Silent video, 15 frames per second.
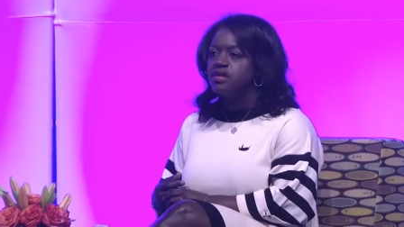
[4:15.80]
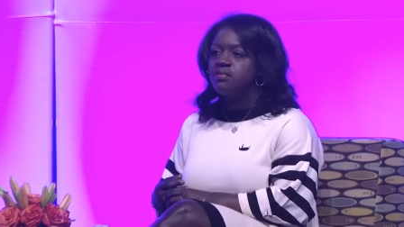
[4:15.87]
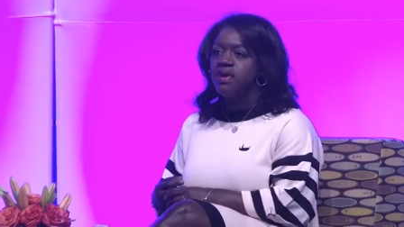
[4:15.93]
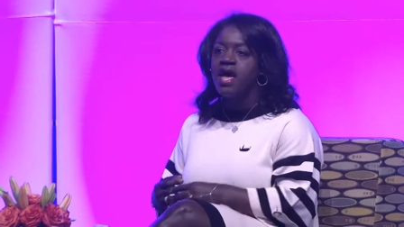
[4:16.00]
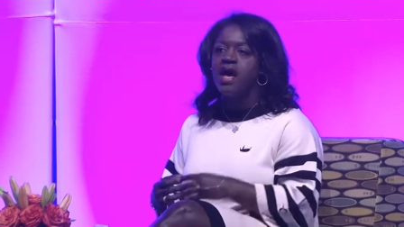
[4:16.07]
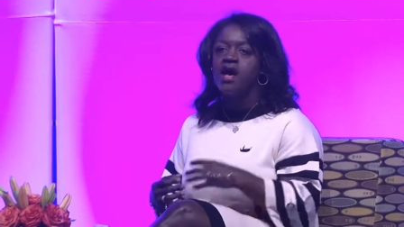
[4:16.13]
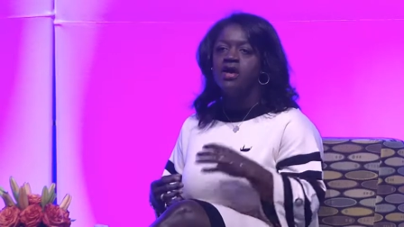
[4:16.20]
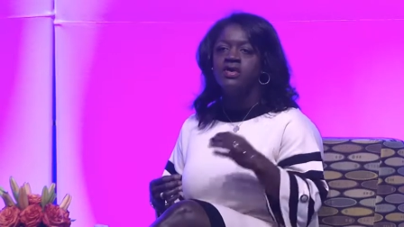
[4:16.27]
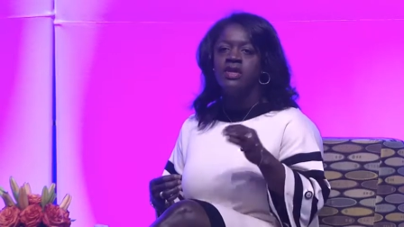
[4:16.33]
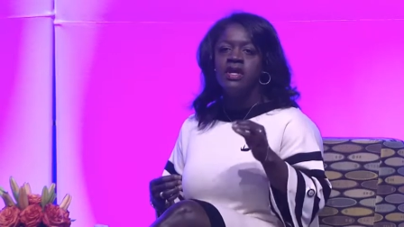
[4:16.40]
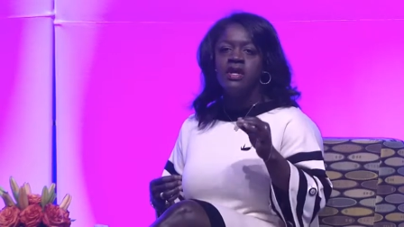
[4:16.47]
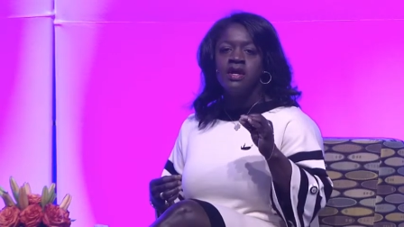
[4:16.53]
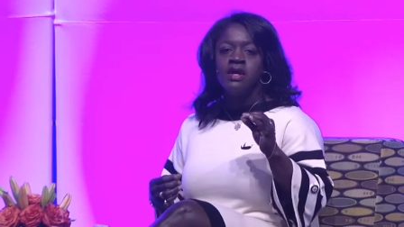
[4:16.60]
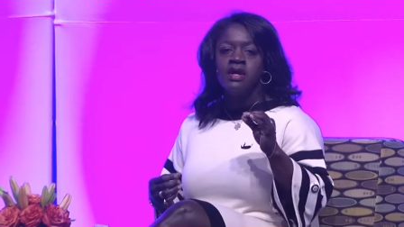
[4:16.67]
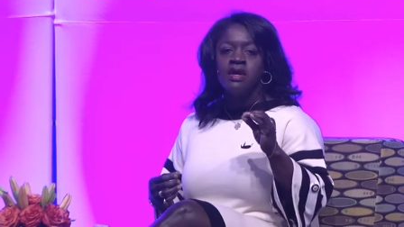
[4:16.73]
about
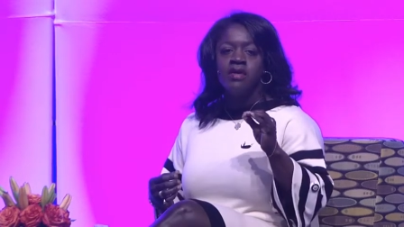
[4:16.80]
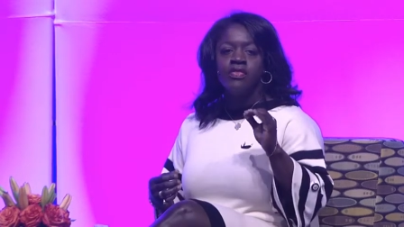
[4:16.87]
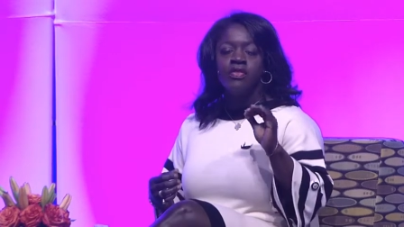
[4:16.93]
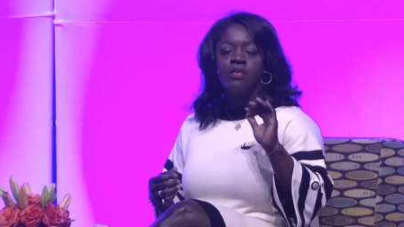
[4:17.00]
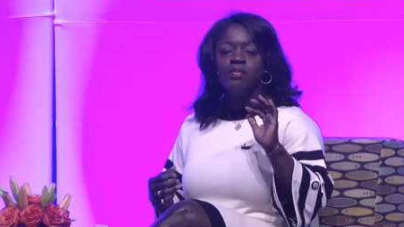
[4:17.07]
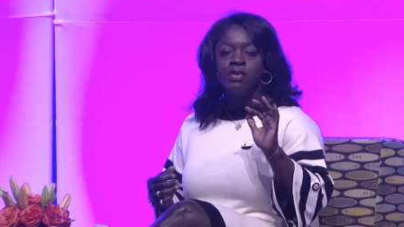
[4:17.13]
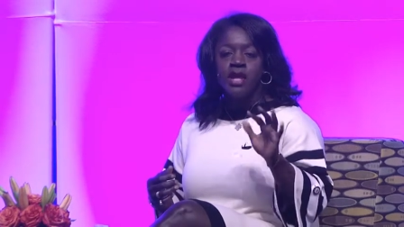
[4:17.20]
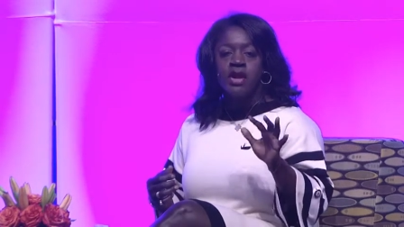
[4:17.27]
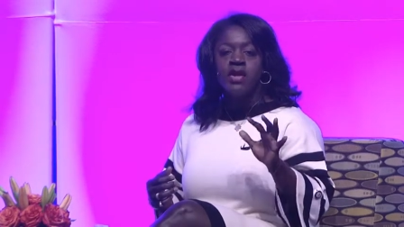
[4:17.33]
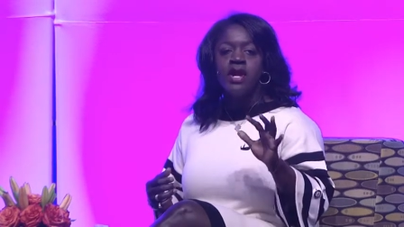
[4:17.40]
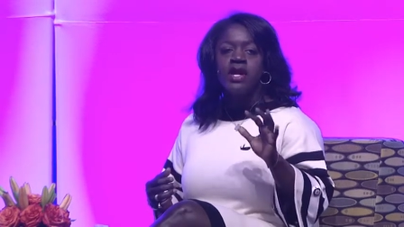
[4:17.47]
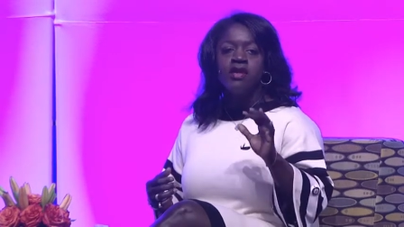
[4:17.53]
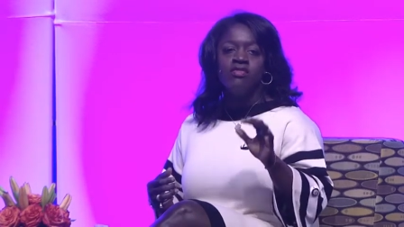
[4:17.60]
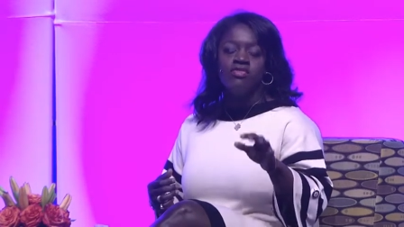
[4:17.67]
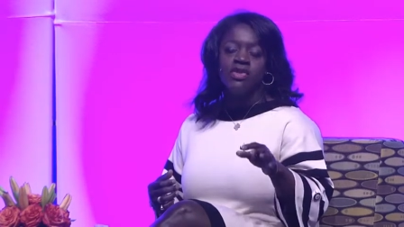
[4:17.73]
the
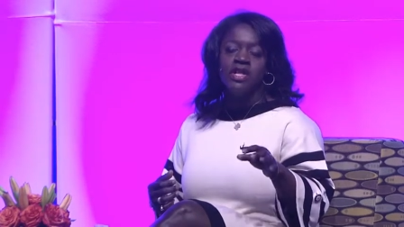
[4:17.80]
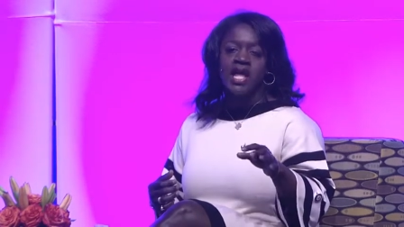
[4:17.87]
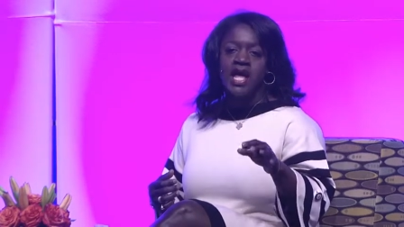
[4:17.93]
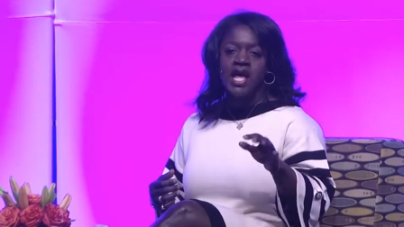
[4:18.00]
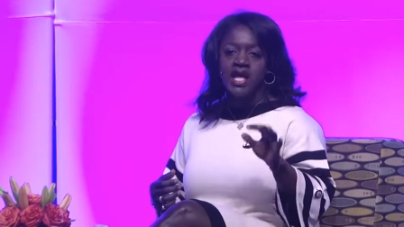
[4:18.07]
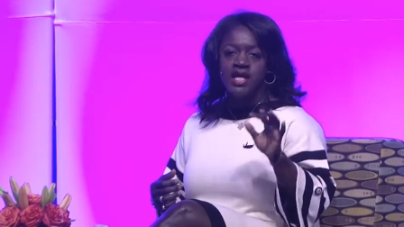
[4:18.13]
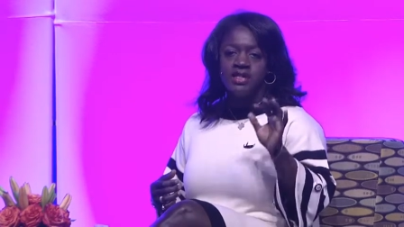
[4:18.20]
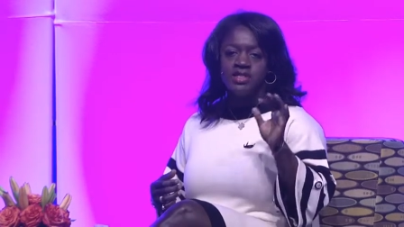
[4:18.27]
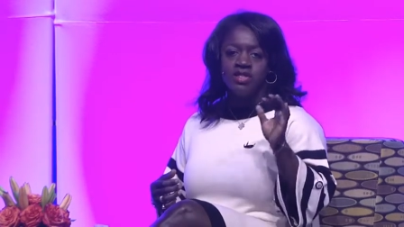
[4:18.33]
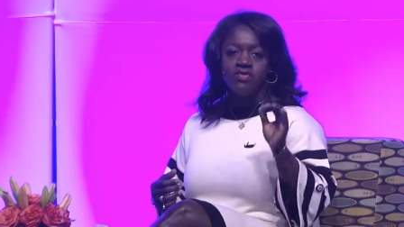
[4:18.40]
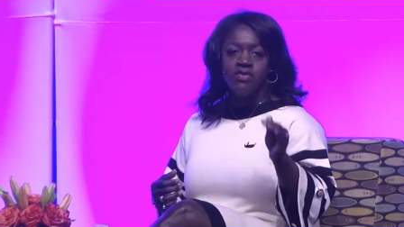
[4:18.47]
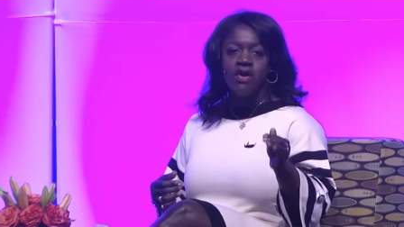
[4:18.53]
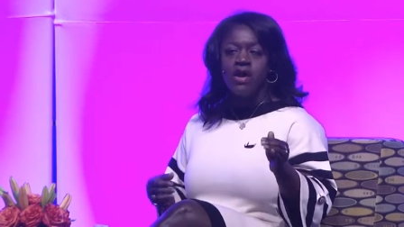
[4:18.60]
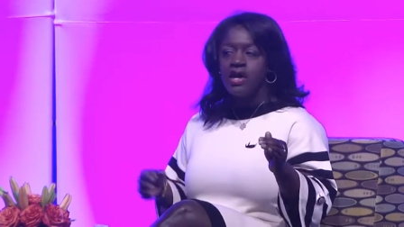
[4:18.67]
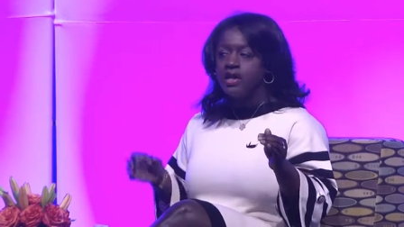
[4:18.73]
blurring of the lines of
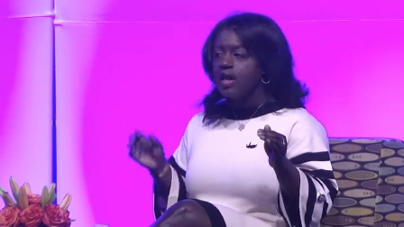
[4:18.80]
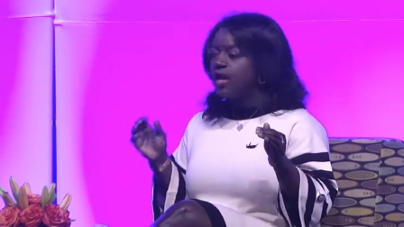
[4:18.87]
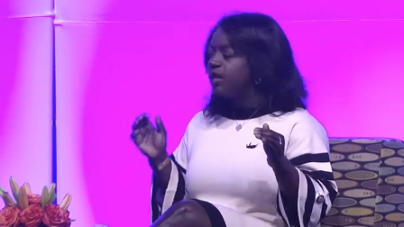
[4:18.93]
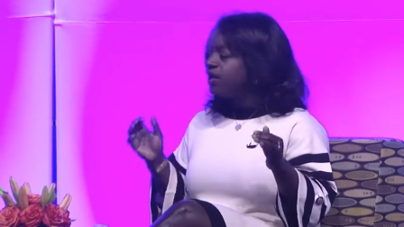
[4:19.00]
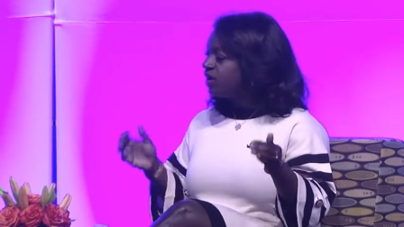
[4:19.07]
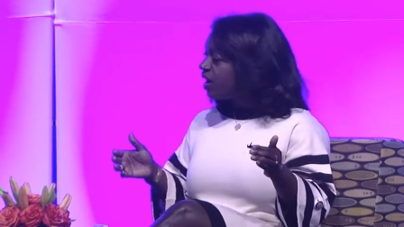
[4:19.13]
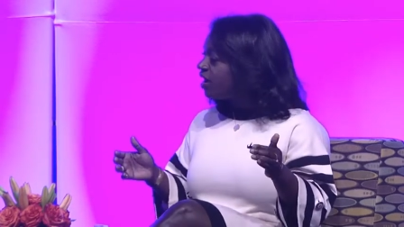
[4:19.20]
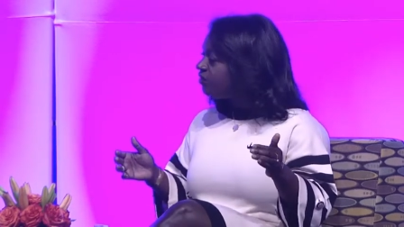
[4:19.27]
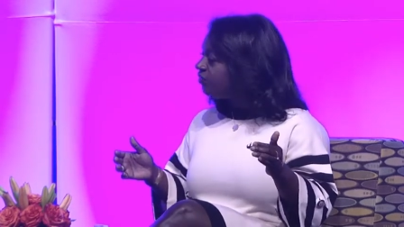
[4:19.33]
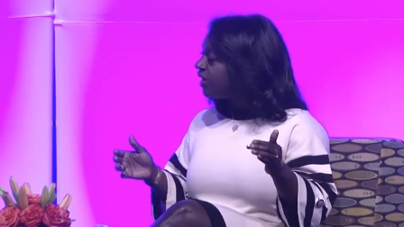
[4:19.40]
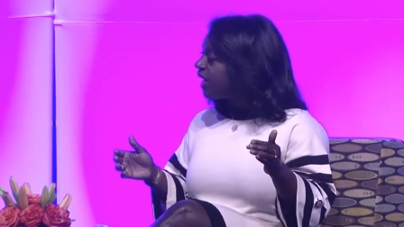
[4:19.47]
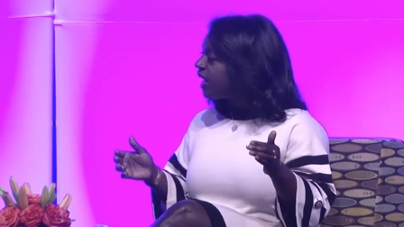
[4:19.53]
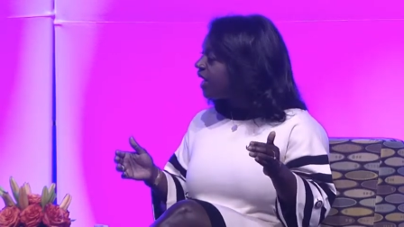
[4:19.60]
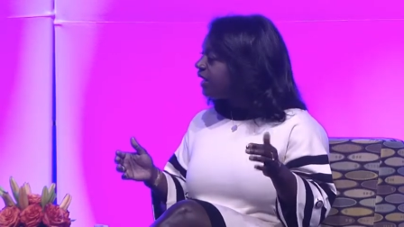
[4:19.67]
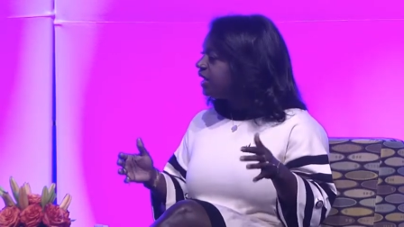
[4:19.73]
online and
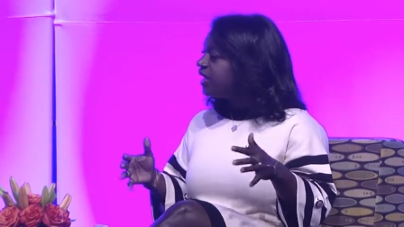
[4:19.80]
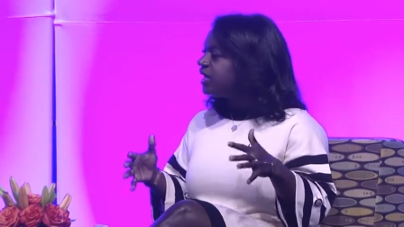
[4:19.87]
offline, yeah.